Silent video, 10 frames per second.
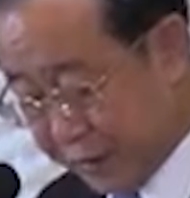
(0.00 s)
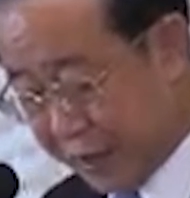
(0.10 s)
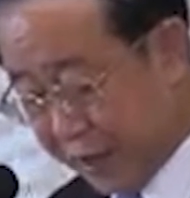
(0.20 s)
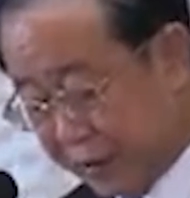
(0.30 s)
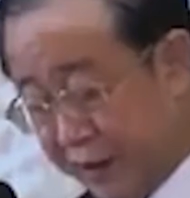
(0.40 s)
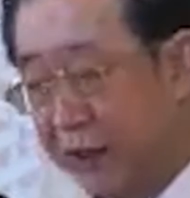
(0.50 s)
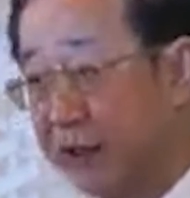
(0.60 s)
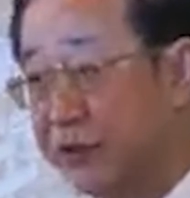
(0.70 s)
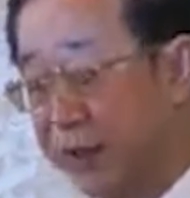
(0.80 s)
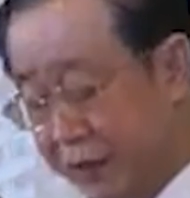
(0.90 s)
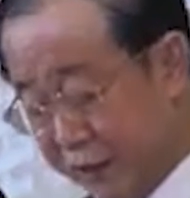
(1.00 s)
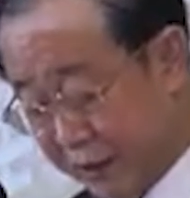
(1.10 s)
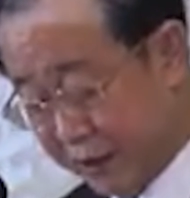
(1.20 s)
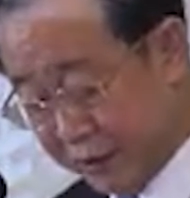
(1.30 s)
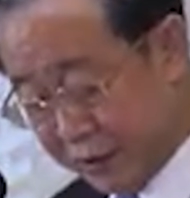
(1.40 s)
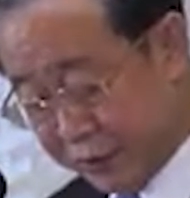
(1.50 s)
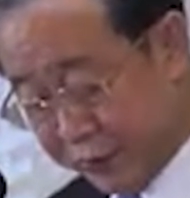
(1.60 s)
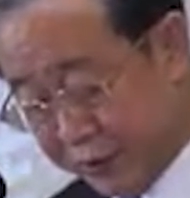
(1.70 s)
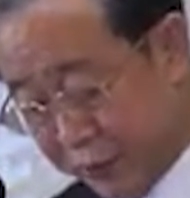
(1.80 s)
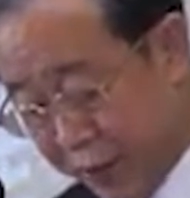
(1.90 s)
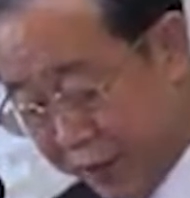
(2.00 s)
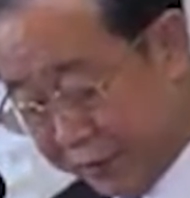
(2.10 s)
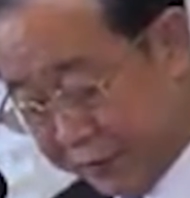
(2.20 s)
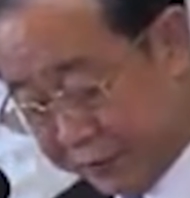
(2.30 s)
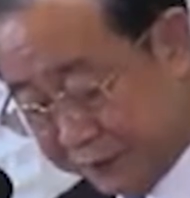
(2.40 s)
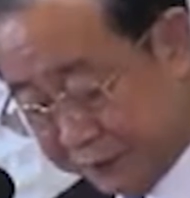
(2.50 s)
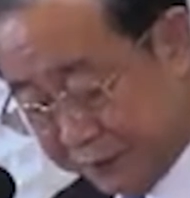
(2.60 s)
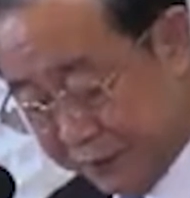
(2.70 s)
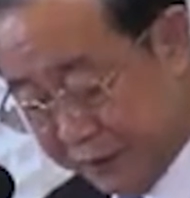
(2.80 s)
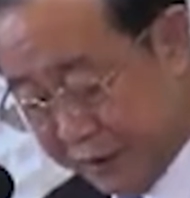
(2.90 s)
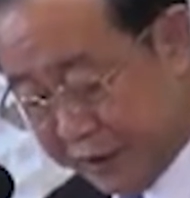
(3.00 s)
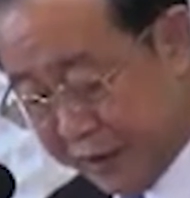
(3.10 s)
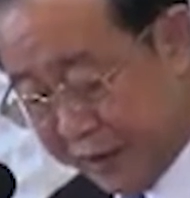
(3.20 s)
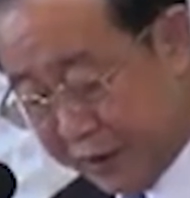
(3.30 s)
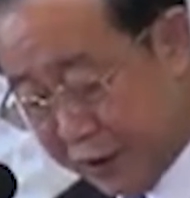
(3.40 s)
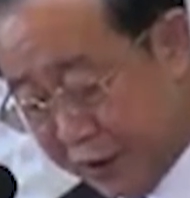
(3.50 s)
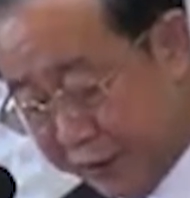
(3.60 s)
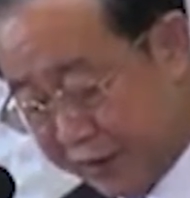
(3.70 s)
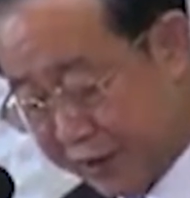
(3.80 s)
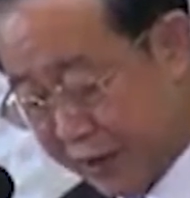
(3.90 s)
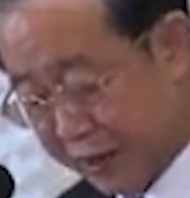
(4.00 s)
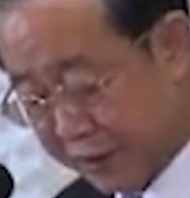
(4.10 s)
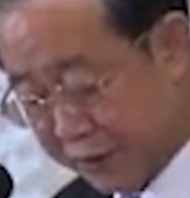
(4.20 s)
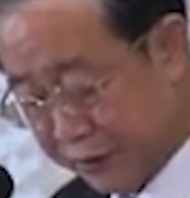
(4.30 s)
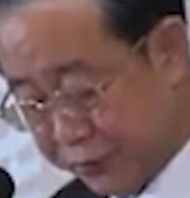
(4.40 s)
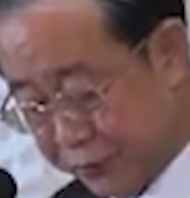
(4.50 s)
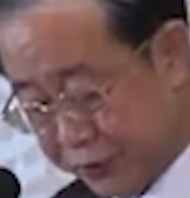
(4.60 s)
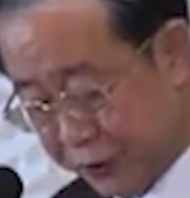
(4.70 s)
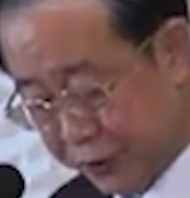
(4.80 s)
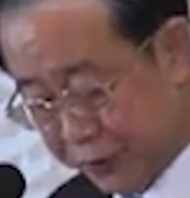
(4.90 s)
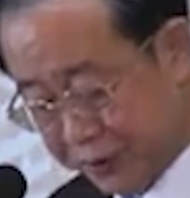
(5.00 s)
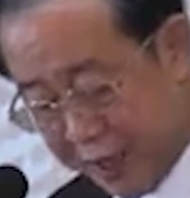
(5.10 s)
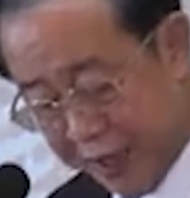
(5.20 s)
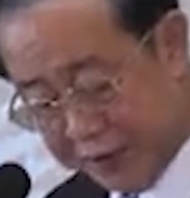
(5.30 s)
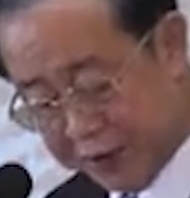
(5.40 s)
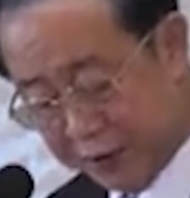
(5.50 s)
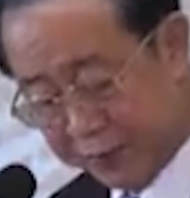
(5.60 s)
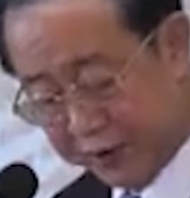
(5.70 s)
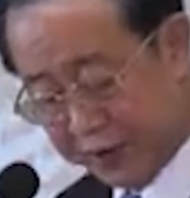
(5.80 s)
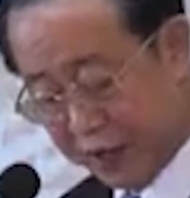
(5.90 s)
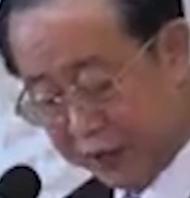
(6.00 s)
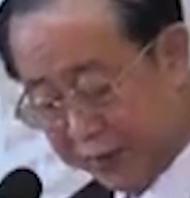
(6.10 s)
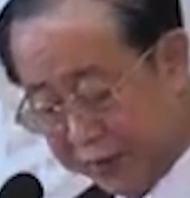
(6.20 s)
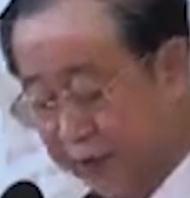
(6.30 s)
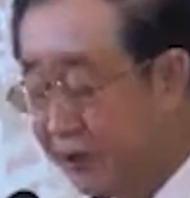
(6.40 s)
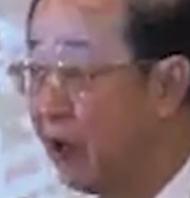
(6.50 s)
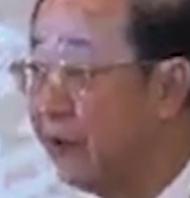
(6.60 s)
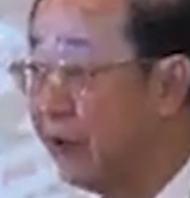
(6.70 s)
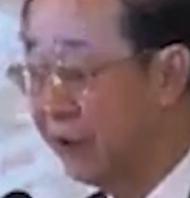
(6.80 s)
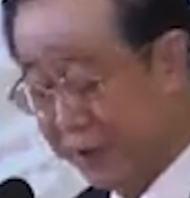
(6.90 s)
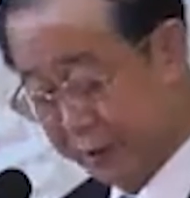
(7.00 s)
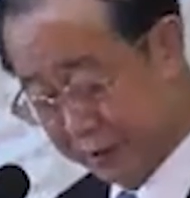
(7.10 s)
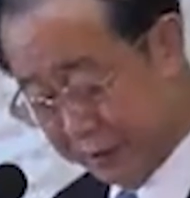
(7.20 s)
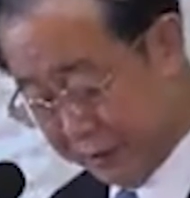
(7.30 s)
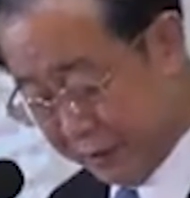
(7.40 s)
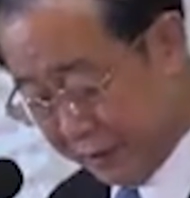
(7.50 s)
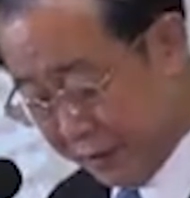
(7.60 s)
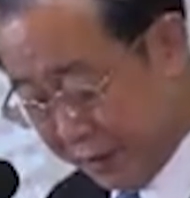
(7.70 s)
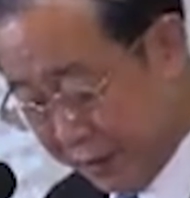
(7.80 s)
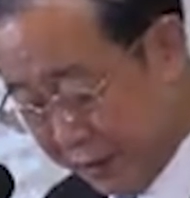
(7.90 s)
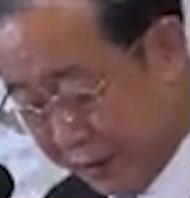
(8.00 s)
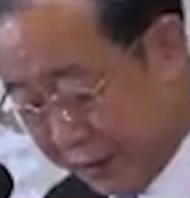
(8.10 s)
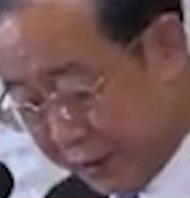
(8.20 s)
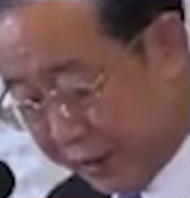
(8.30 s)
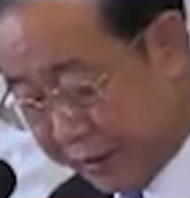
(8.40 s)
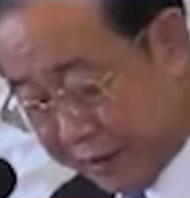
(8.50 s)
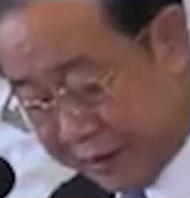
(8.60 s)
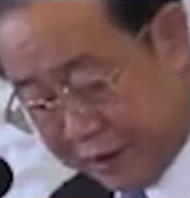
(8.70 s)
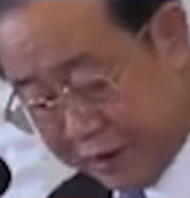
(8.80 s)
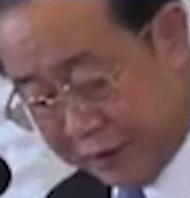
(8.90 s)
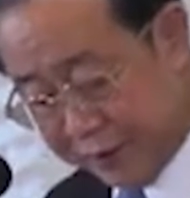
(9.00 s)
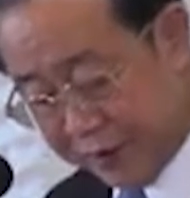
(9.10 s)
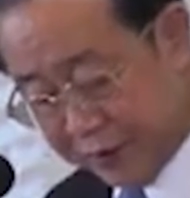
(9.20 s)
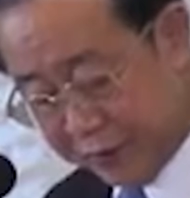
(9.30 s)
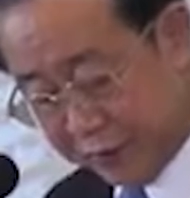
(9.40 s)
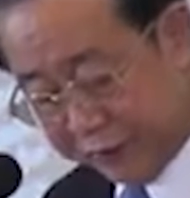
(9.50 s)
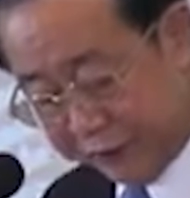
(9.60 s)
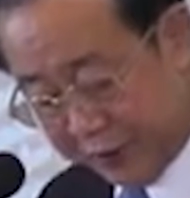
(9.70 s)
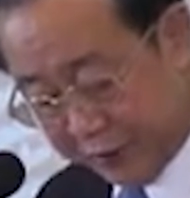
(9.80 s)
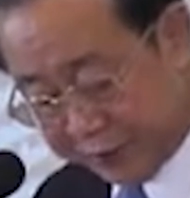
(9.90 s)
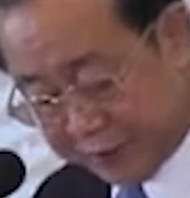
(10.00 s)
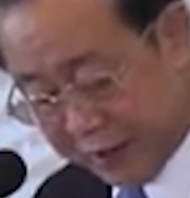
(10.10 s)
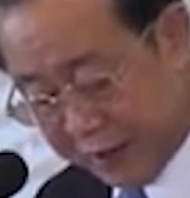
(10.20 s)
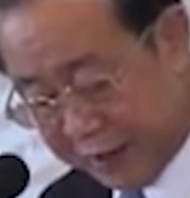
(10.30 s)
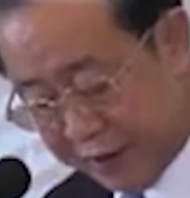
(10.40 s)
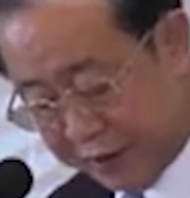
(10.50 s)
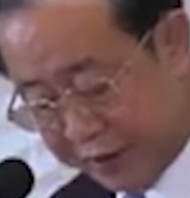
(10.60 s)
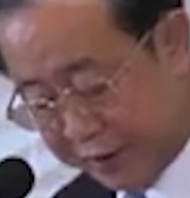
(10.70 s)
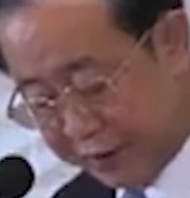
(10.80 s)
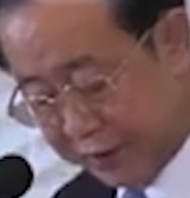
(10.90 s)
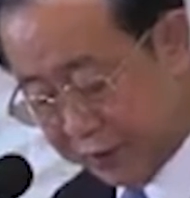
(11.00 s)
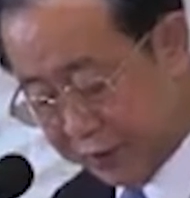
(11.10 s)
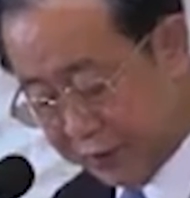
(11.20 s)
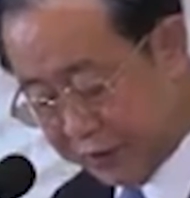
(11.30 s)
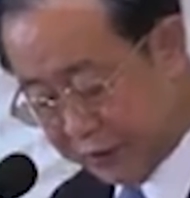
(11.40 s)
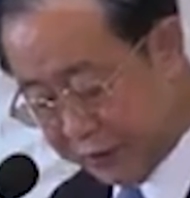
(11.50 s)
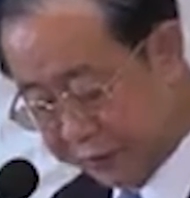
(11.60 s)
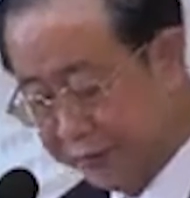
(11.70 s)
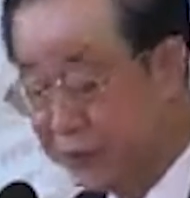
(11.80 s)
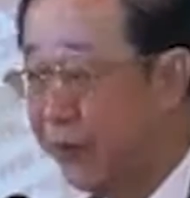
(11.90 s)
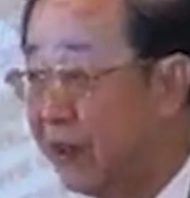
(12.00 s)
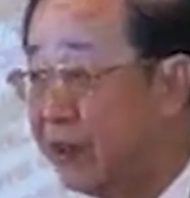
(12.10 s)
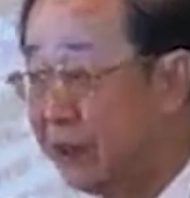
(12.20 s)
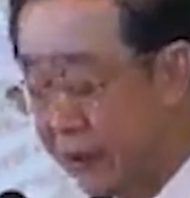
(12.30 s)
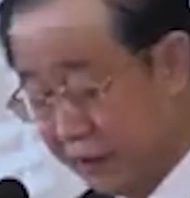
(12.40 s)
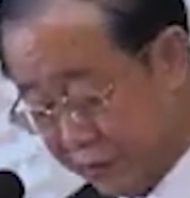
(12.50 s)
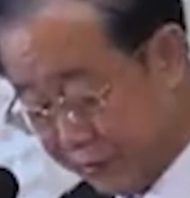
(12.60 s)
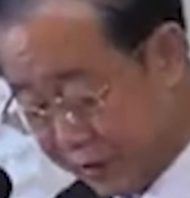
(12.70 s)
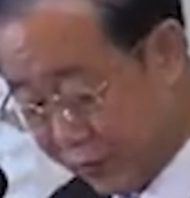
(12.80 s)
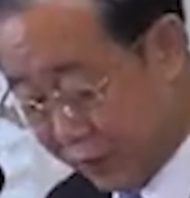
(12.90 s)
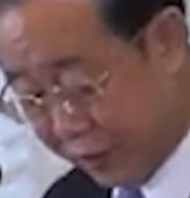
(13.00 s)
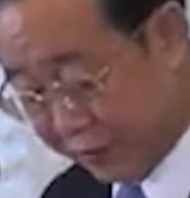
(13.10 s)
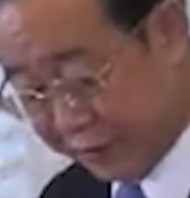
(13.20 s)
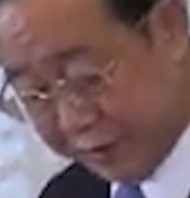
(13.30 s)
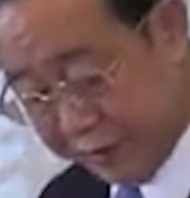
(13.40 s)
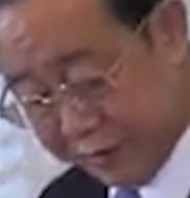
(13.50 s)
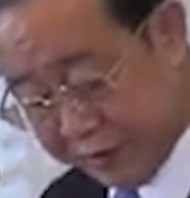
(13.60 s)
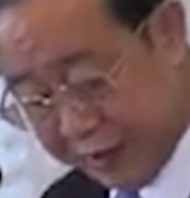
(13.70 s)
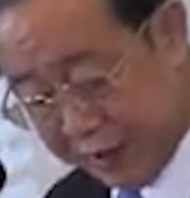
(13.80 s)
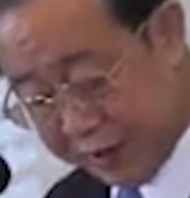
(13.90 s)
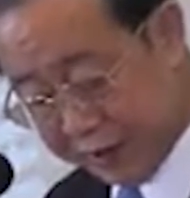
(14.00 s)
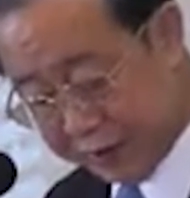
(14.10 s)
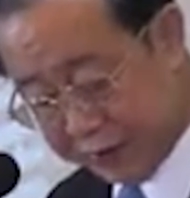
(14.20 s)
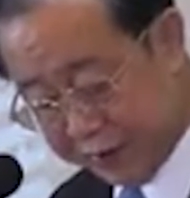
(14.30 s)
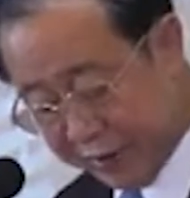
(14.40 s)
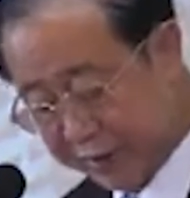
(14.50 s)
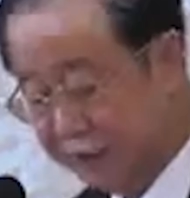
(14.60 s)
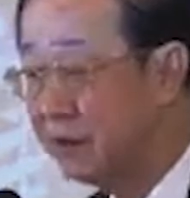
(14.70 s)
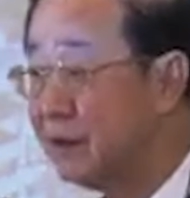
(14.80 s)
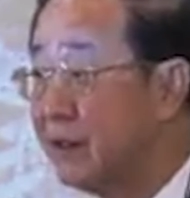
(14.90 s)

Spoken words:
Starting in 2021, the Thai economy started to show signs of economic recovery. The latest GDP growth rate of Thailand in the third quarter of 2021 slightly contracted